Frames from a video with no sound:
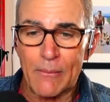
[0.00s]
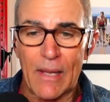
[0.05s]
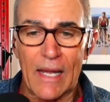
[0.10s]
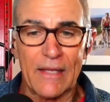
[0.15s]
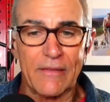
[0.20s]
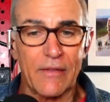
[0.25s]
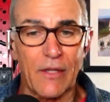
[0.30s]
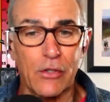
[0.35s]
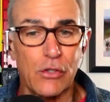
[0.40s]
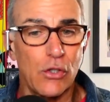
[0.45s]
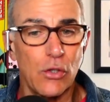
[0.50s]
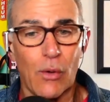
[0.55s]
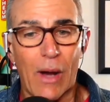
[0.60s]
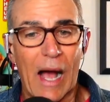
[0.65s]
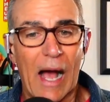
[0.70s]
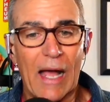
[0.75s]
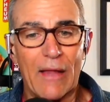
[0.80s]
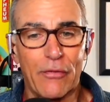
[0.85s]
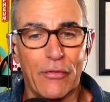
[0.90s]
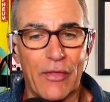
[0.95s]
like the new
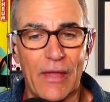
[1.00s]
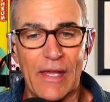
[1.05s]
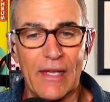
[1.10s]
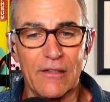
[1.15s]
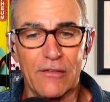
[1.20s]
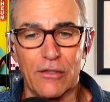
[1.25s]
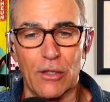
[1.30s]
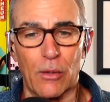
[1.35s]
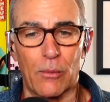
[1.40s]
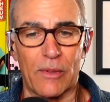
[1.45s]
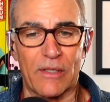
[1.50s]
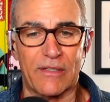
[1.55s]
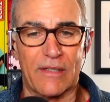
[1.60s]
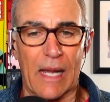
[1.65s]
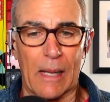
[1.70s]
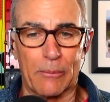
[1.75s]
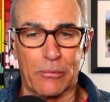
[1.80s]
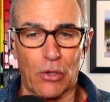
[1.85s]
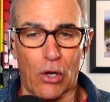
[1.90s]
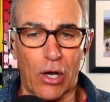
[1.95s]
hot thing, so we
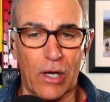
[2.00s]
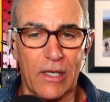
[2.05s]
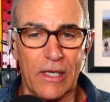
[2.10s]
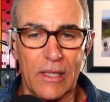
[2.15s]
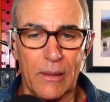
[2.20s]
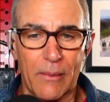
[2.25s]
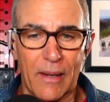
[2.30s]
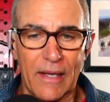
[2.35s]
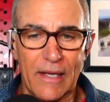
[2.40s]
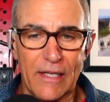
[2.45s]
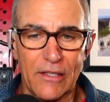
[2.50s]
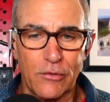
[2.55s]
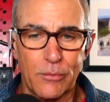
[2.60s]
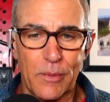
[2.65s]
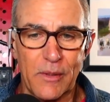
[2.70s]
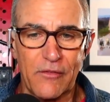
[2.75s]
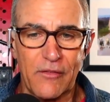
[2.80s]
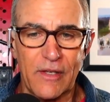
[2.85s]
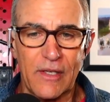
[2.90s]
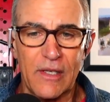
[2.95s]
stopped talking about H
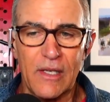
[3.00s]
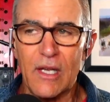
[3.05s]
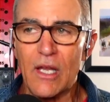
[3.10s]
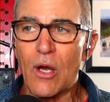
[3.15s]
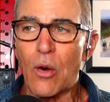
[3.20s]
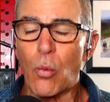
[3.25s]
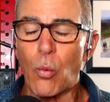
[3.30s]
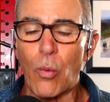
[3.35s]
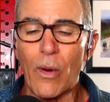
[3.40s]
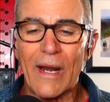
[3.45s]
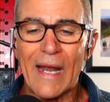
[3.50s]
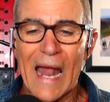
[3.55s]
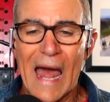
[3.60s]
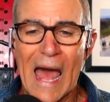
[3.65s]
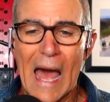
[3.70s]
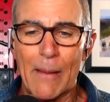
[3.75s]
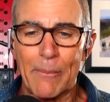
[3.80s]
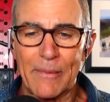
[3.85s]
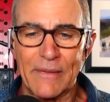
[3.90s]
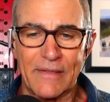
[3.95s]
P V? What
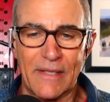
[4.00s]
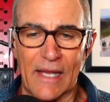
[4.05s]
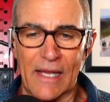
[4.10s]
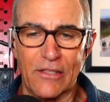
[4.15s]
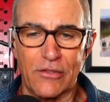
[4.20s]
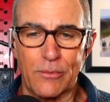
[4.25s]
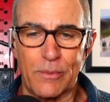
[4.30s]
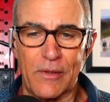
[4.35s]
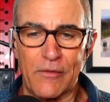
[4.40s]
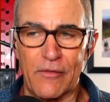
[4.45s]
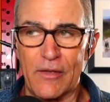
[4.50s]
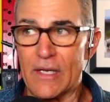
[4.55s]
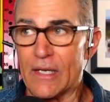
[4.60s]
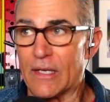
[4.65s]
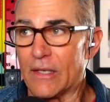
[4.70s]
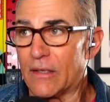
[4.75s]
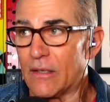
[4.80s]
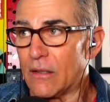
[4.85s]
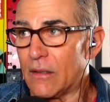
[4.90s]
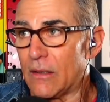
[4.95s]
happened to H P V,
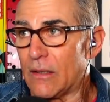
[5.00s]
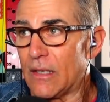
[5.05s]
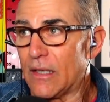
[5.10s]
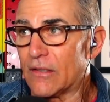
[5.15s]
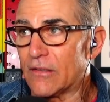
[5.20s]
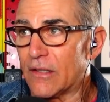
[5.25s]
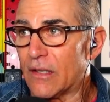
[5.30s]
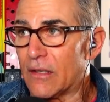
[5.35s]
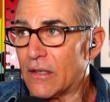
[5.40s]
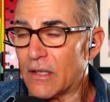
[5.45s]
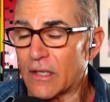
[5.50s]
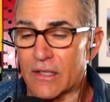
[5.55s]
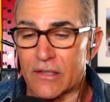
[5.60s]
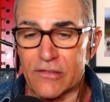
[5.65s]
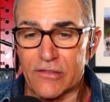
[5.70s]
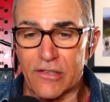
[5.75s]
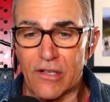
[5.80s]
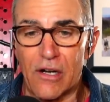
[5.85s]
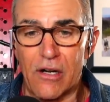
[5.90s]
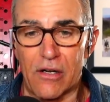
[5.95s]
and is it a
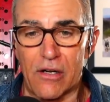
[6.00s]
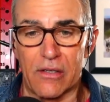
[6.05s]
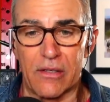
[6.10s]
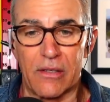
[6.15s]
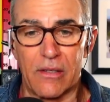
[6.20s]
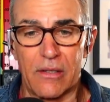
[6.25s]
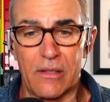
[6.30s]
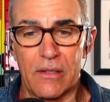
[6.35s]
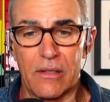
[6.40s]
concern?